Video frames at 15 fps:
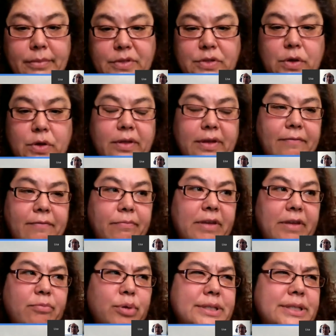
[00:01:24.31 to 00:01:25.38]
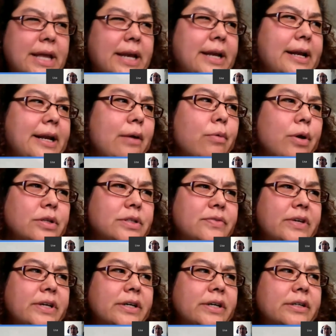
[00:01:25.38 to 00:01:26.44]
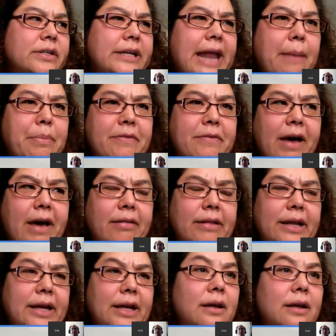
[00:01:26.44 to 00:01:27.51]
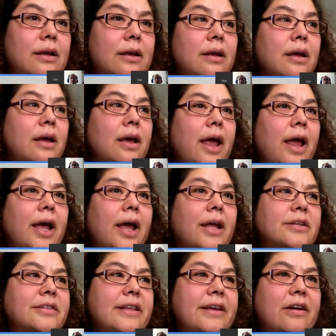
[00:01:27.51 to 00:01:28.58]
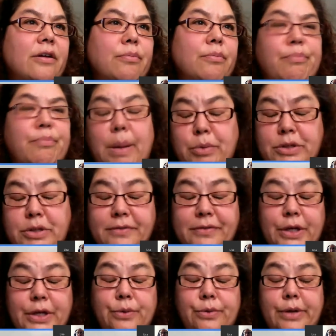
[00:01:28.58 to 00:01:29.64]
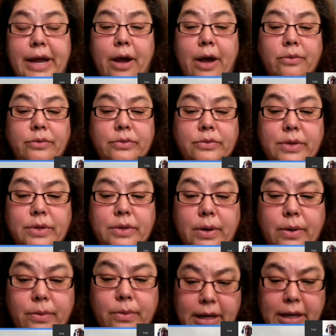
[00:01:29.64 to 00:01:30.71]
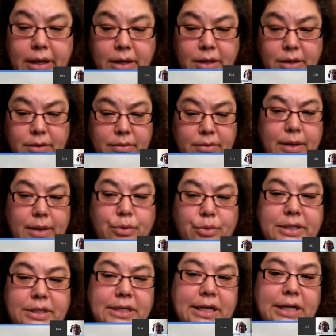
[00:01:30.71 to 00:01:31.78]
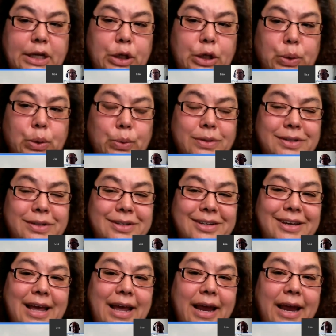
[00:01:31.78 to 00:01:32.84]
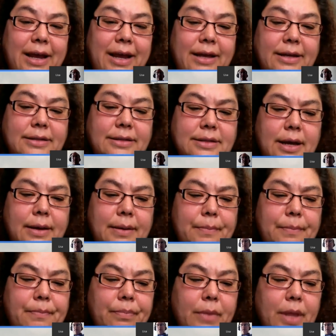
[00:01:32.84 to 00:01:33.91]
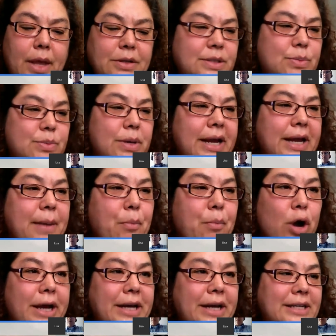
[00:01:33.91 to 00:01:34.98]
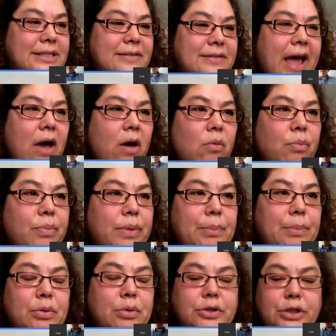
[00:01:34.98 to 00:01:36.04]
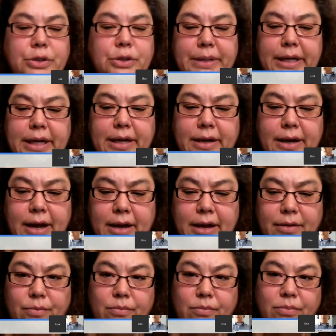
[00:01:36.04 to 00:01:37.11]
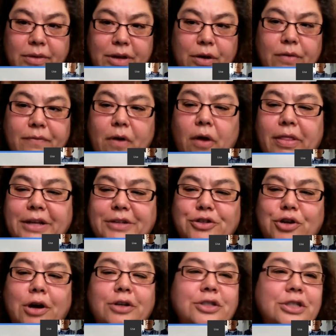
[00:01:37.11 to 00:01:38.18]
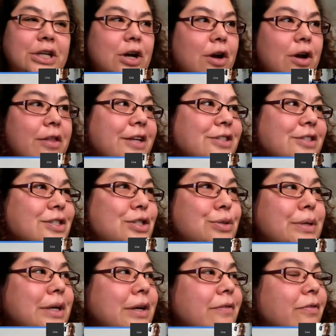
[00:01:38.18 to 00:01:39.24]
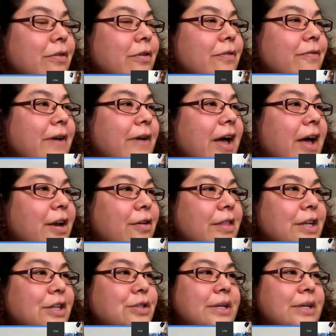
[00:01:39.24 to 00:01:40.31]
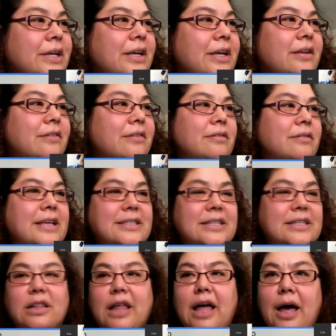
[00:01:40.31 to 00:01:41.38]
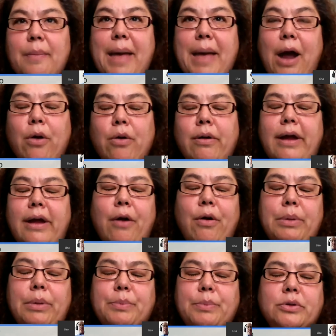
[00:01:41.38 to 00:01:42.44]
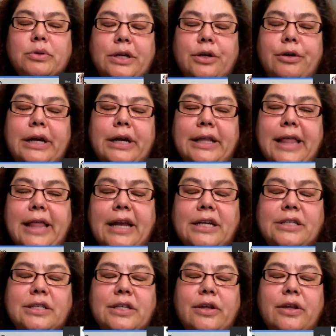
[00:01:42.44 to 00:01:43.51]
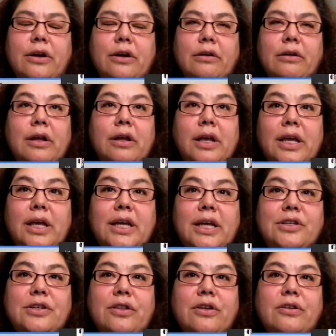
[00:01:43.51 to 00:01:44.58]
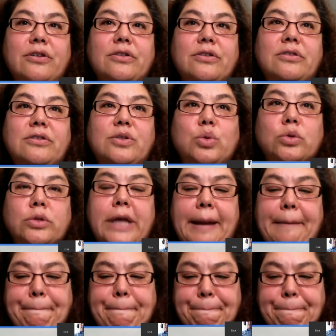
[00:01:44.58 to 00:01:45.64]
So they've presented at Roseville and Napa Valley, and they're members of Q now, so they can present at Q. And I just want to get more ideas of how people are doing it, and are they charging? Are they just doing it for fun? Are they doing it as a club? How are people integrating that into their school day?